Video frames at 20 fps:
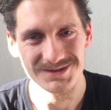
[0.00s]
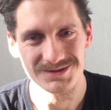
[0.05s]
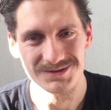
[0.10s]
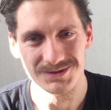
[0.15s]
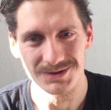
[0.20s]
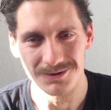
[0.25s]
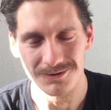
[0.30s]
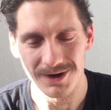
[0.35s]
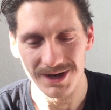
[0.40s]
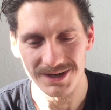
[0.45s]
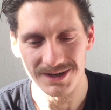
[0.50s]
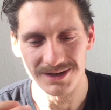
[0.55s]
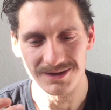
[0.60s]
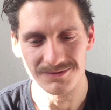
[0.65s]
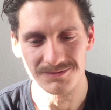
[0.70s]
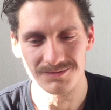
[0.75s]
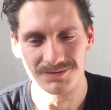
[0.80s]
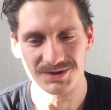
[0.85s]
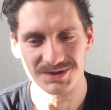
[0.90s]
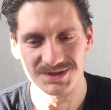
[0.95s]
So I
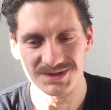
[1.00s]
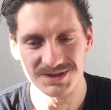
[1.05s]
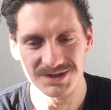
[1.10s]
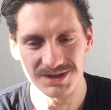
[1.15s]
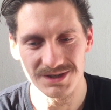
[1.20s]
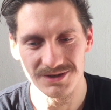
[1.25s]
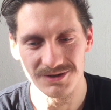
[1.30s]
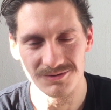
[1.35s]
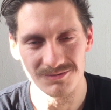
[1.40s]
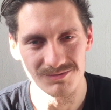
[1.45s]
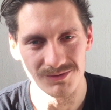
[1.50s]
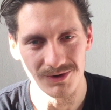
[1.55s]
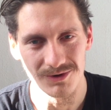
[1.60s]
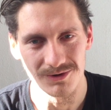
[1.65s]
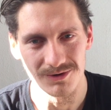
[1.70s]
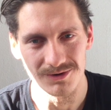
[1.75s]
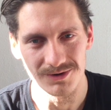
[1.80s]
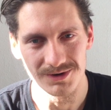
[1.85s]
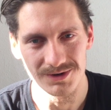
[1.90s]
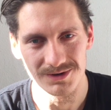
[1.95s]
can perceive
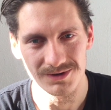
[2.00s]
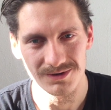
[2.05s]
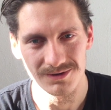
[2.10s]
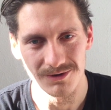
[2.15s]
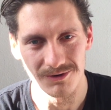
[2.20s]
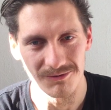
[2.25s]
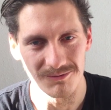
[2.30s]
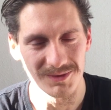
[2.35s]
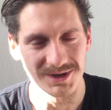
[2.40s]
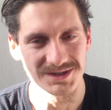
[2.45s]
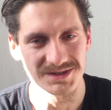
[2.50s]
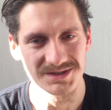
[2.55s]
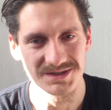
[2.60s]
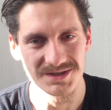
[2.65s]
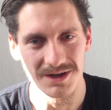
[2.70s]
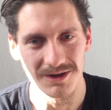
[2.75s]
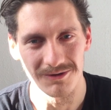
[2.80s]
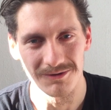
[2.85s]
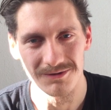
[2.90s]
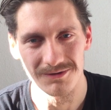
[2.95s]
more of
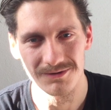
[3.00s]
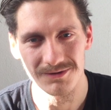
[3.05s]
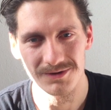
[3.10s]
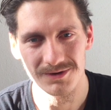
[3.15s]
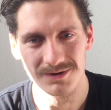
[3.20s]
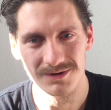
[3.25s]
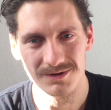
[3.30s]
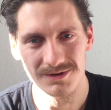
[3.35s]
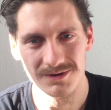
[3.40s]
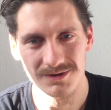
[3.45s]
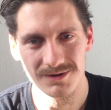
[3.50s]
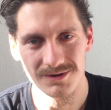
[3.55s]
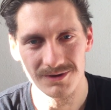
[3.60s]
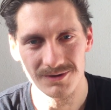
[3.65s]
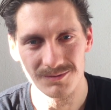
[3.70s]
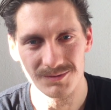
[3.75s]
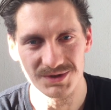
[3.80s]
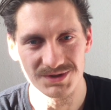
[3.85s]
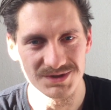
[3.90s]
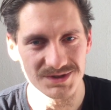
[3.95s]
myself.
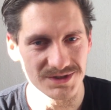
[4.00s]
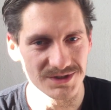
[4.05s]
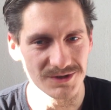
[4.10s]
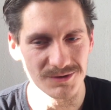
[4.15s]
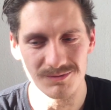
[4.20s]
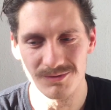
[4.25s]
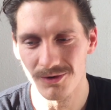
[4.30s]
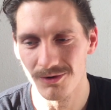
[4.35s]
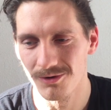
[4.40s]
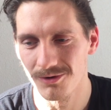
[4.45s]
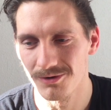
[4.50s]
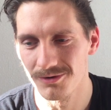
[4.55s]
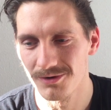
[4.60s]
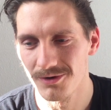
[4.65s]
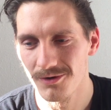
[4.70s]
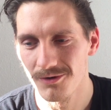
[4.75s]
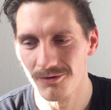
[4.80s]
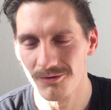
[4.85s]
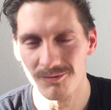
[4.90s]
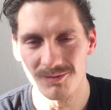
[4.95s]
Perceive more
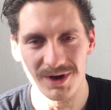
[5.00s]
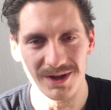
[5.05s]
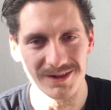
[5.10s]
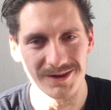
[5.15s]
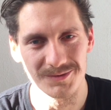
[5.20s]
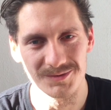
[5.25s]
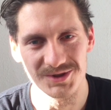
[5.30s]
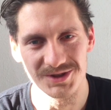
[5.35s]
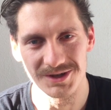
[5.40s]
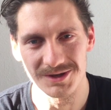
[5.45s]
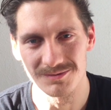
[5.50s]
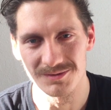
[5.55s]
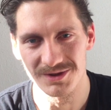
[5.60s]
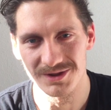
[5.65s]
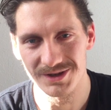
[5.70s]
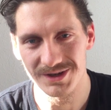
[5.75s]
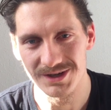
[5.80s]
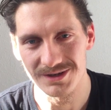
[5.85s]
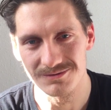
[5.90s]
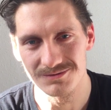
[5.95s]
of my limiting
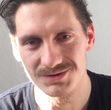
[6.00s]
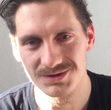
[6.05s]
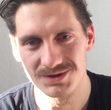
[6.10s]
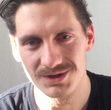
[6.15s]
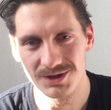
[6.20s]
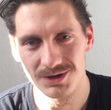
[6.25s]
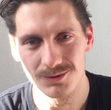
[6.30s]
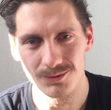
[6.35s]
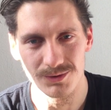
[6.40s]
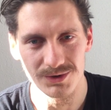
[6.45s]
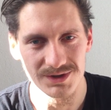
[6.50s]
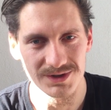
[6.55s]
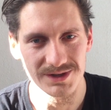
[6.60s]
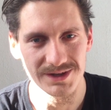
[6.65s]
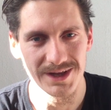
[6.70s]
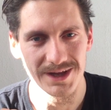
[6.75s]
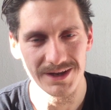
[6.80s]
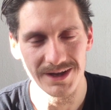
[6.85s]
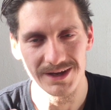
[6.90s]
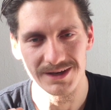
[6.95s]
beliefs. But
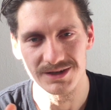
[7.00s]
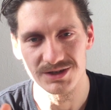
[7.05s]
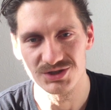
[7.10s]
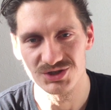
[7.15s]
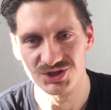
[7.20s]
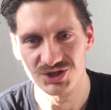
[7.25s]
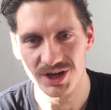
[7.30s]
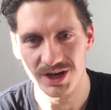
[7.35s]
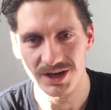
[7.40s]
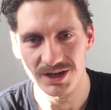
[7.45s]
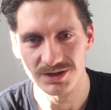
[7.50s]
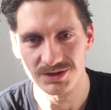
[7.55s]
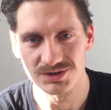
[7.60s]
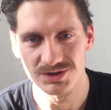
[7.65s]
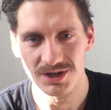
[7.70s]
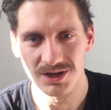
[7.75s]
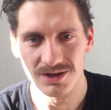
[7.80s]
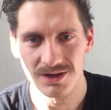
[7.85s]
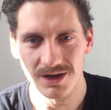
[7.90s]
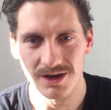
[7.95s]
then I can change.
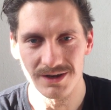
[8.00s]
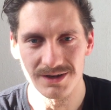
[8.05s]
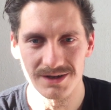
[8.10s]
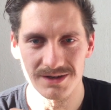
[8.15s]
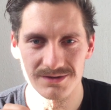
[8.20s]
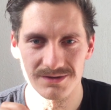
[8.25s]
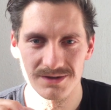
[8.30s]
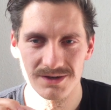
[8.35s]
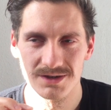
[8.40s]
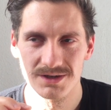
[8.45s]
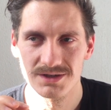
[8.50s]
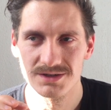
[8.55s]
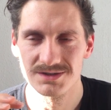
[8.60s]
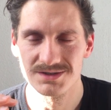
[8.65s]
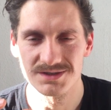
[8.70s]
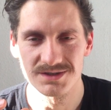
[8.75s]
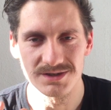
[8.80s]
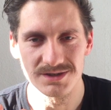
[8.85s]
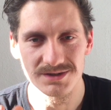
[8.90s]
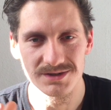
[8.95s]
I can
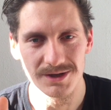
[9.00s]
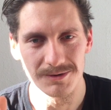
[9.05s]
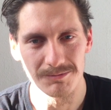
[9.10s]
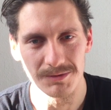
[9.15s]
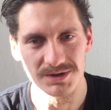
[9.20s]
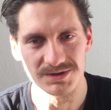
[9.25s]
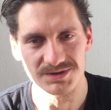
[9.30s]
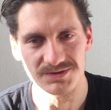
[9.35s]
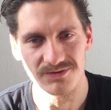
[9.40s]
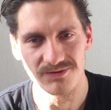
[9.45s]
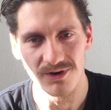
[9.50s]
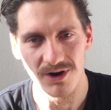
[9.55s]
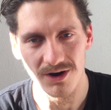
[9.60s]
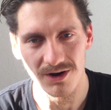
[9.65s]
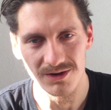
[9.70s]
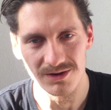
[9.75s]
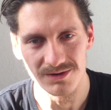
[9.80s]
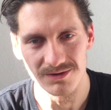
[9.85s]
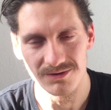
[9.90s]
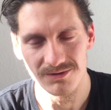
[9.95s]
see them as
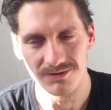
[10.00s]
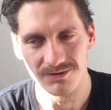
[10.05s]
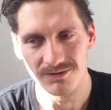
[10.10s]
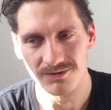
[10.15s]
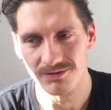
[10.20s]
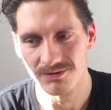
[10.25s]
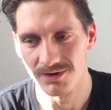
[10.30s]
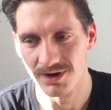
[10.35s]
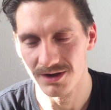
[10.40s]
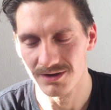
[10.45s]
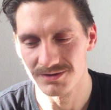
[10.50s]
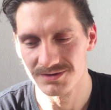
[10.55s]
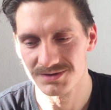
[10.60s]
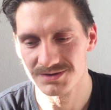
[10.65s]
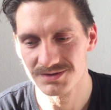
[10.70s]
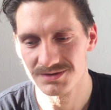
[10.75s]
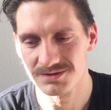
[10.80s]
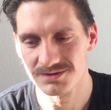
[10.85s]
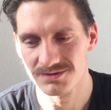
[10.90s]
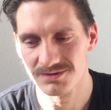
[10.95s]

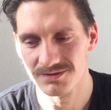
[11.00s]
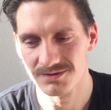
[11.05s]
false.